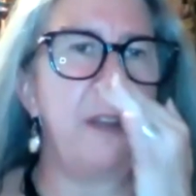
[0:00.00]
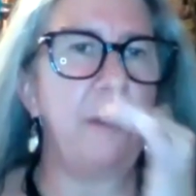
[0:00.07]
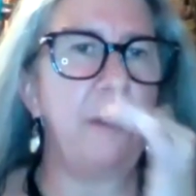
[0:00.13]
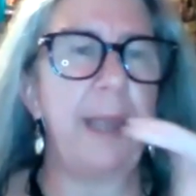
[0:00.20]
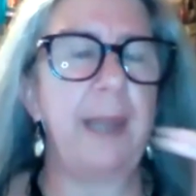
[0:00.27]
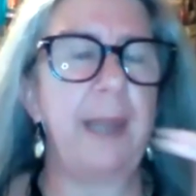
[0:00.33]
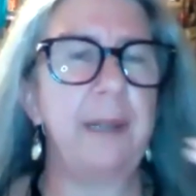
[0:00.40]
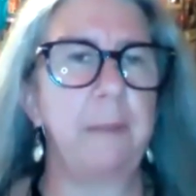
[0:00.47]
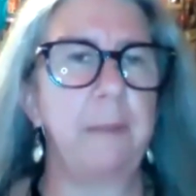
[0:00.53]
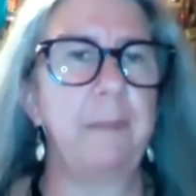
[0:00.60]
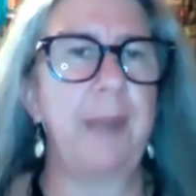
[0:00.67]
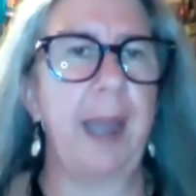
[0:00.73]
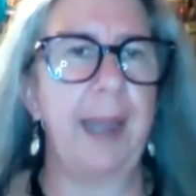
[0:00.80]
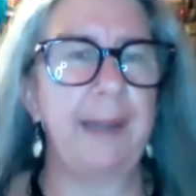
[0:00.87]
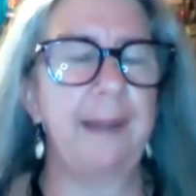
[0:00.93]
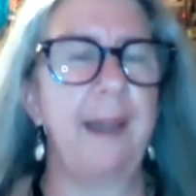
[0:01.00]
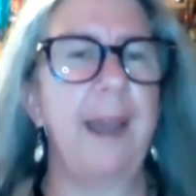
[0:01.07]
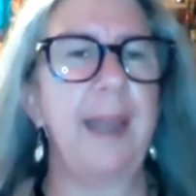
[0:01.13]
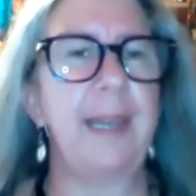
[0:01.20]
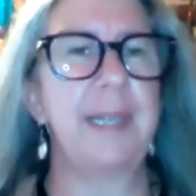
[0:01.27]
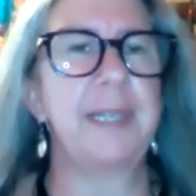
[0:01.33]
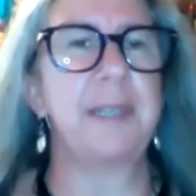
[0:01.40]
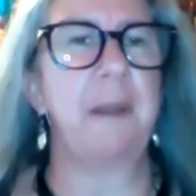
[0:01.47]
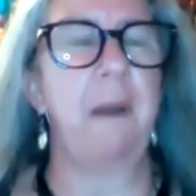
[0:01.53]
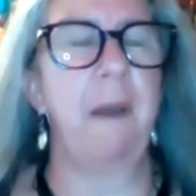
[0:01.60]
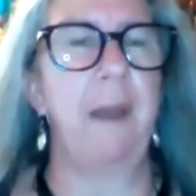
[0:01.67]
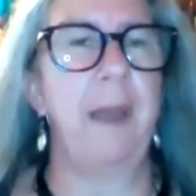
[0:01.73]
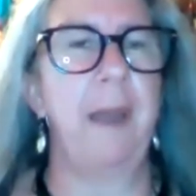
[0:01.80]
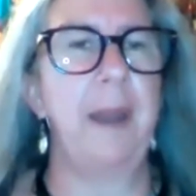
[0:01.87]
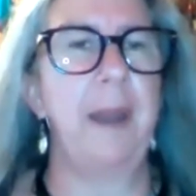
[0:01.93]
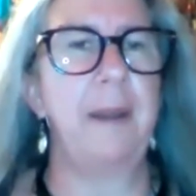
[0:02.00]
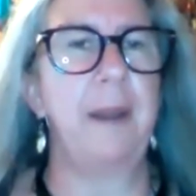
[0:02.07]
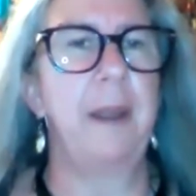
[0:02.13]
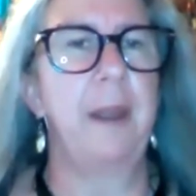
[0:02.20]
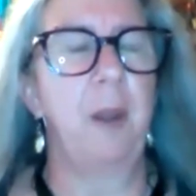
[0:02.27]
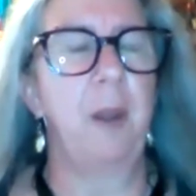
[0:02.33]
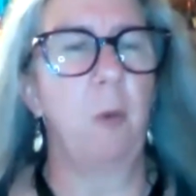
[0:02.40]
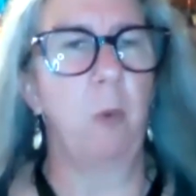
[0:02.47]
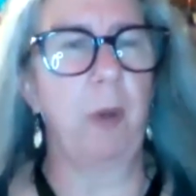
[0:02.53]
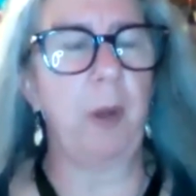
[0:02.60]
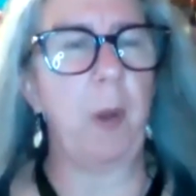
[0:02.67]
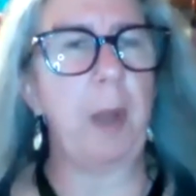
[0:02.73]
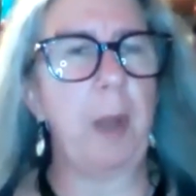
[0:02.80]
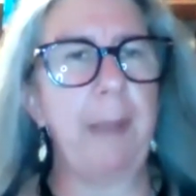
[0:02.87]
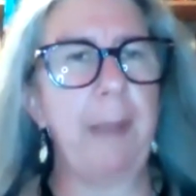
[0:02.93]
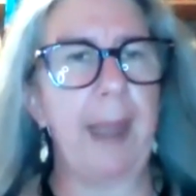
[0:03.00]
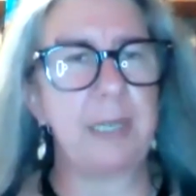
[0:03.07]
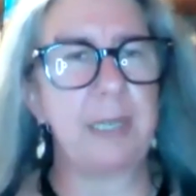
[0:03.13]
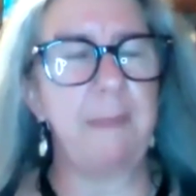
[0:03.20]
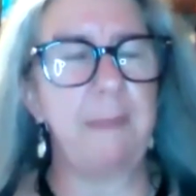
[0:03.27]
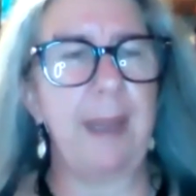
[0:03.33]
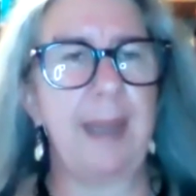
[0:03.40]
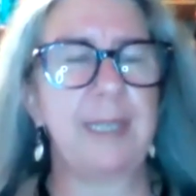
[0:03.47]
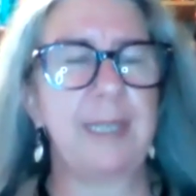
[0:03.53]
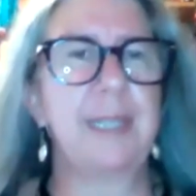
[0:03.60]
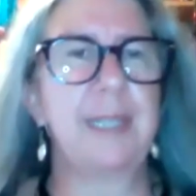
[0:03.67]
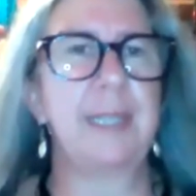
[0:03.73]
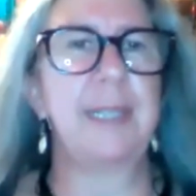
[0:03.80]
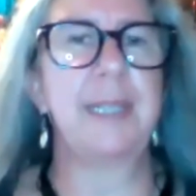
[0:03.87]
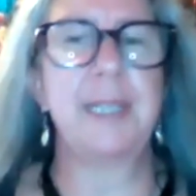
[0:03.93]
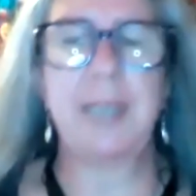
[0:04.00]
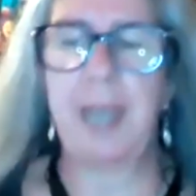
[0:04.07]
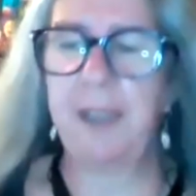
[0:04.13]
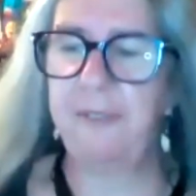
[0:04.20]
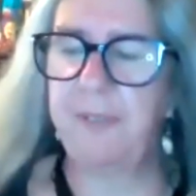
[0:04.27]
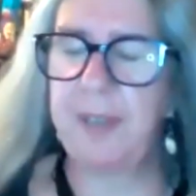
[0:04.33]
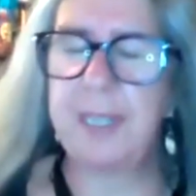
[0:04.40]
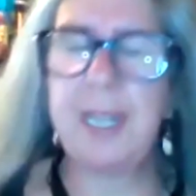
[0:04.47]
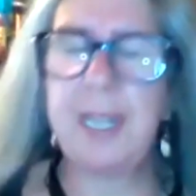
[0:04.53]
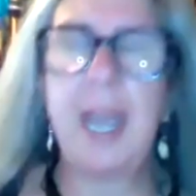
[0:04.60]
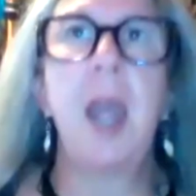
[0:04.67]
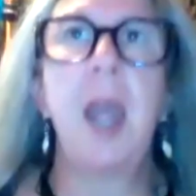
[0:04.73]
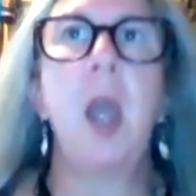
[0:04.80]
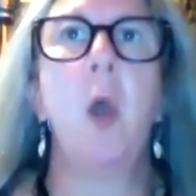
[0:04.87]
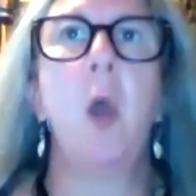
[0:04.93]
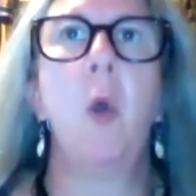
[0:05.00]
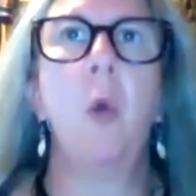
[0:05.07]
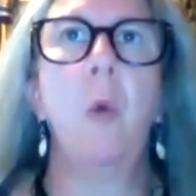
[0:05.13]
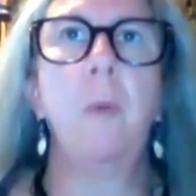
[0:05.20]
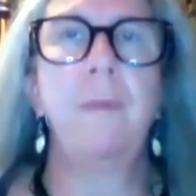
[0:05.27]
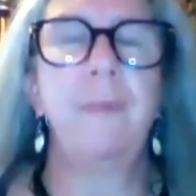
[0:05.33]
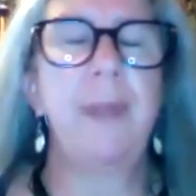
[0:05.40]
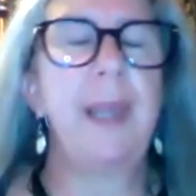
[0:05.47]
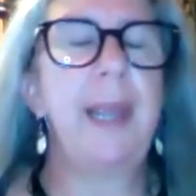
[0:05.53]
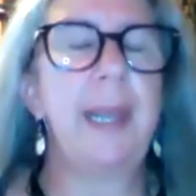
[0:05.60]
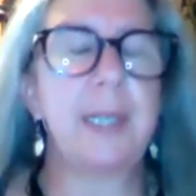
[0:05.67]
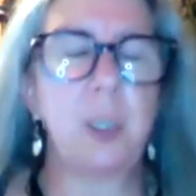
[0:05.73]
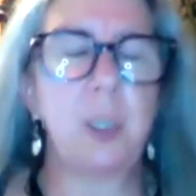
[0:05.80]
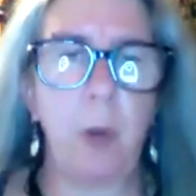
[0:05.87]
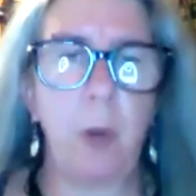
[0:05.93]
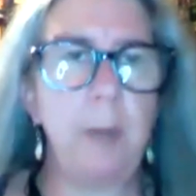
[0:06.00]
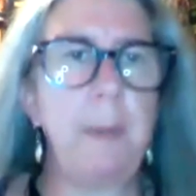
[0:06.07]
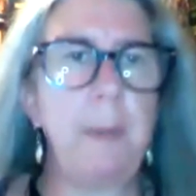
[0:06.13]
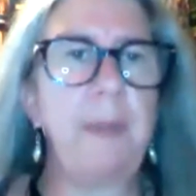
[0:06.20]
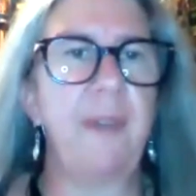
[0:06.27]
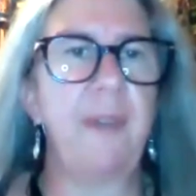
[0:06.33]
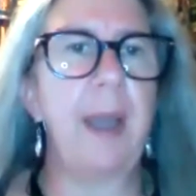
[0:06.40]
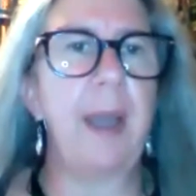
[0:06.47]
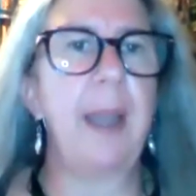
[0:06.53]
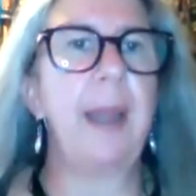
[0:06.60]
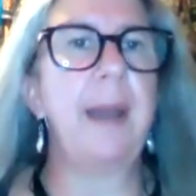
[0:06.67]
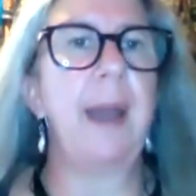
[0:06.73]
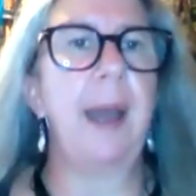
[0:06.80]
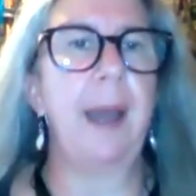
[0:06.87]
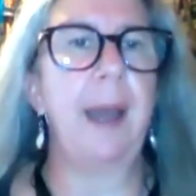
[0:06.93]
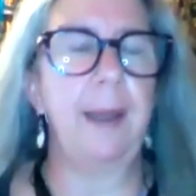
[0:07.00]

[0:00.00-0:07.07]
New Kingdom guidelines on we're going back to masks and stuff, and it's going to be fine.